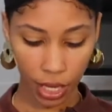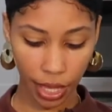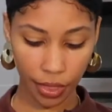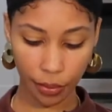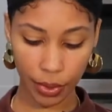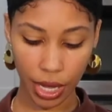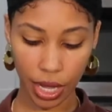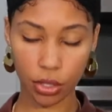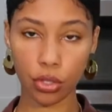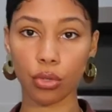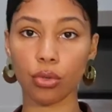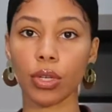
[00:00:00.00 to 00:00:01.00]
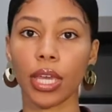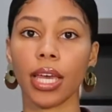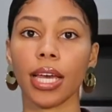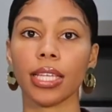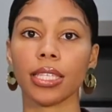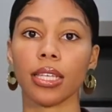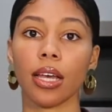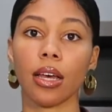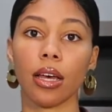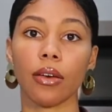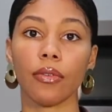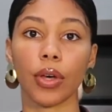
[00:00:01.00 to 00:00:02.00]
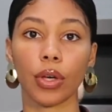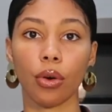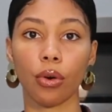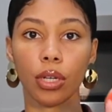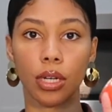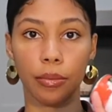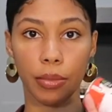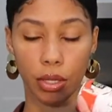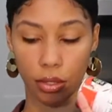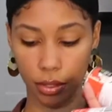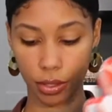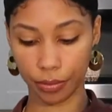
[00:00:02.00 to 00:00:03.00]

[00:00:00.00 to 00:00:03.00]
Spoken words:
And then we got 2 cans of coconut milk.